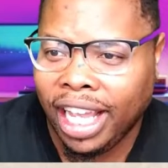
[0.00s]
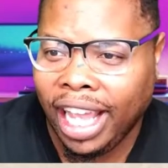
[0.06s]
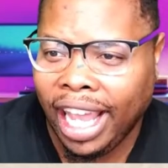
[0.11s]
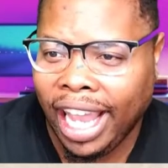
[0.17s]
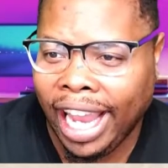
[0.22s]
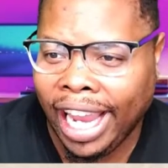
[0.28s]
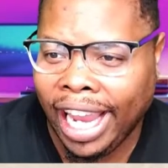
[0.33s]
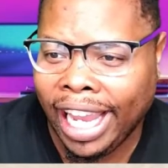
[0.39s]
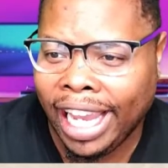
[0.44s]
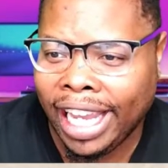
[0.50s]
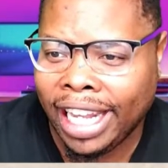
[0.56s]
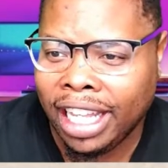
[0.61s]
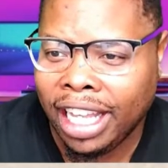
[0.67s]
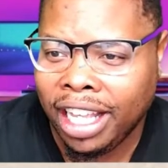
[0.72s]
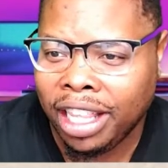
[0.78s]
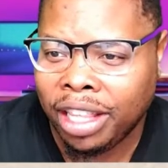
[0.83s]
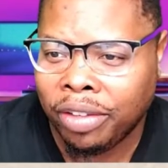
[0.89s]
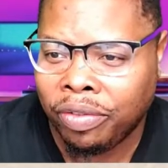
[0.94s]
And
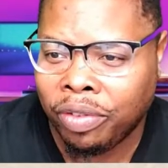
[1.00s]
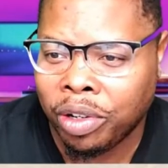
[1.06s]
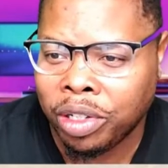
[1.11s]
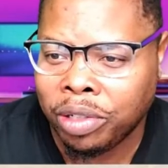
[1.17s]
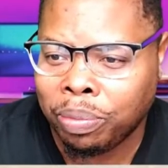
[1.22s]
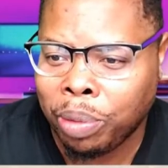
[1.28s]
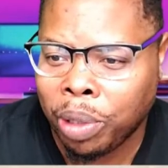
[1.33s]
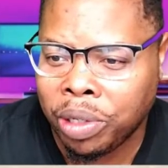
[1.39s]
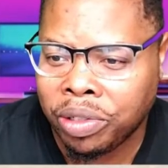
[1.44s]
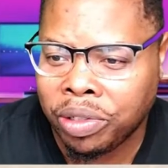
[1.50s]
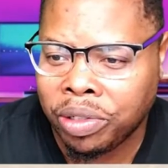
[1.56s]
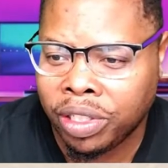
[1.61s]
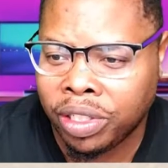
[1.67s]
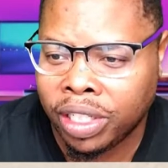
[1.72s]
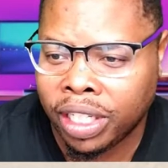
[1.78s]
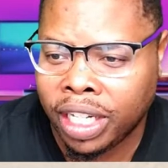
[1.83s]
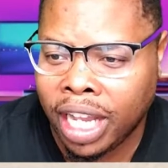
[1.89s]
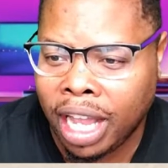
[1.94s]
the first person
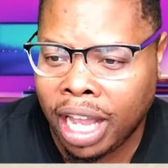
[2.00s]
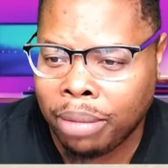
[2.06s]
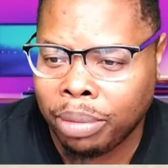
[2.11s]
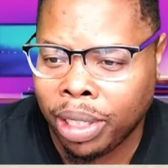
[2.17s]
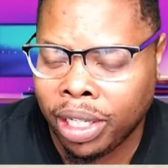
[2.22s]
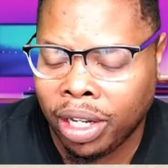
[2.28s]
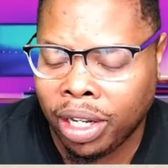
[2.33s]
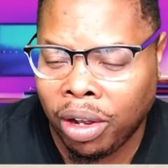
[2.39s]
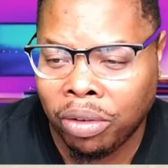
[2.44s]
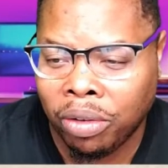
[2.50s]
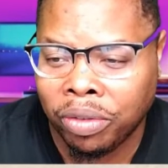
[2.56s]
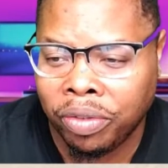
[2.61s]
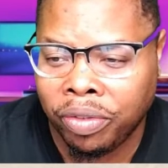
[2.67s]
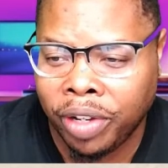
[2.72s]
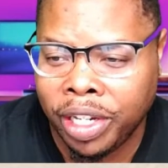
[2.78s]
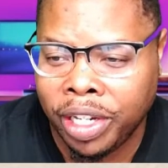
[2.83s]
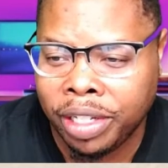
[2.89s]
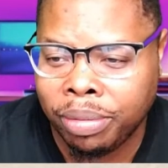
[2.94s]
to comment on
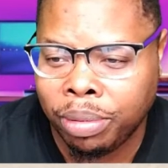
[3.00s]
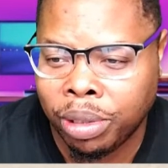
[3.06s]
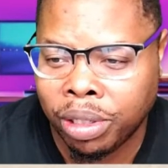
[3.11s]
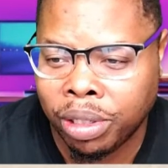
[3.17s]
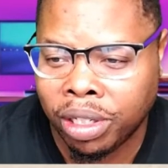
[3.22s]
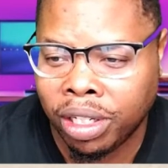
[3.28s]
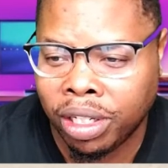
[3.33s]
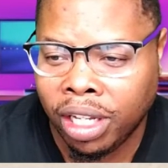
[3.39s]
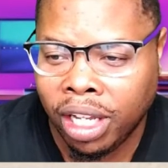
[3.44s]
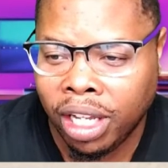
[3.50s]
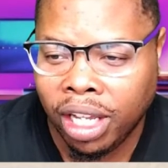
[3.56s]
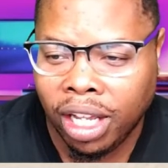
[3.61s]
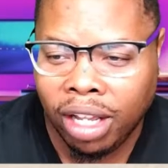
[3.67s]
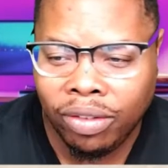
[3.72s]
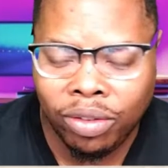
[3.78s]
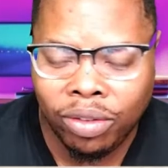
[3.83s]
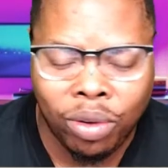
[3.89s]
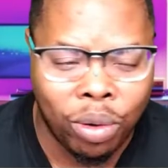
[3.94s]
Facebook,
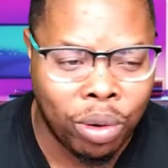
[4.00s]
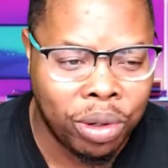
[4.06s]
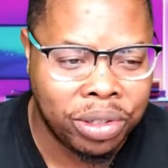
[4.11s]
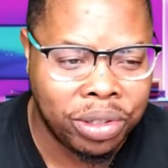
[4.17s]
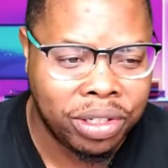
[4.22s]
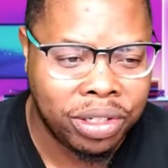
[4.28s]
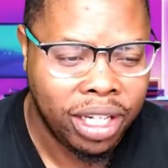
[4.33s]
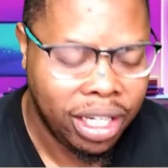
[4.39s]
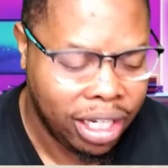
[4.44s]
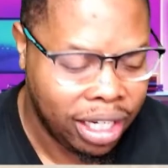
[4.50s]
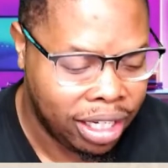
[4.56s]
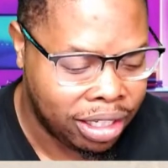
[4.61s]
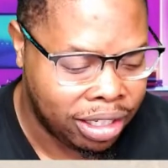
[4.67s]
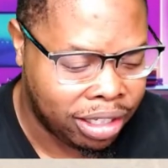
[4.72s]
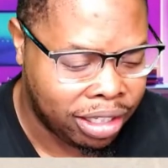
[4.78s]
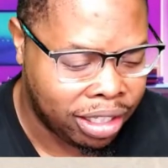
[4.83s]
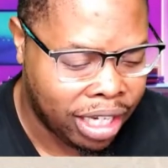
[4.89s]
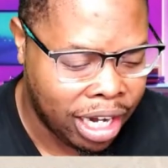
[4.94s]
of course,
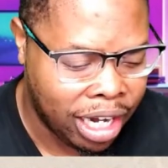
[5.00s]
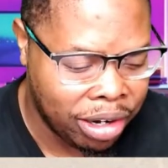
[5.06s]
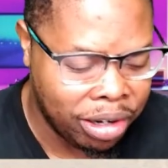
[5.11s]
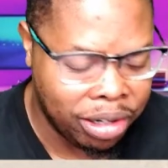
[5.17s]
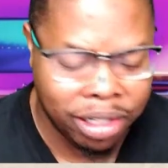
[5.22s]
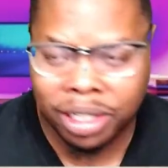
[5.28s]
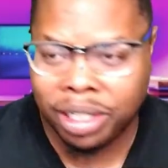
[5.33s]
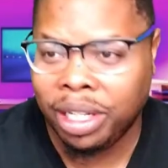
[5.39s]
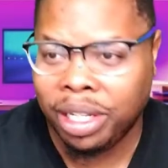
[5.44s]
is Carolyn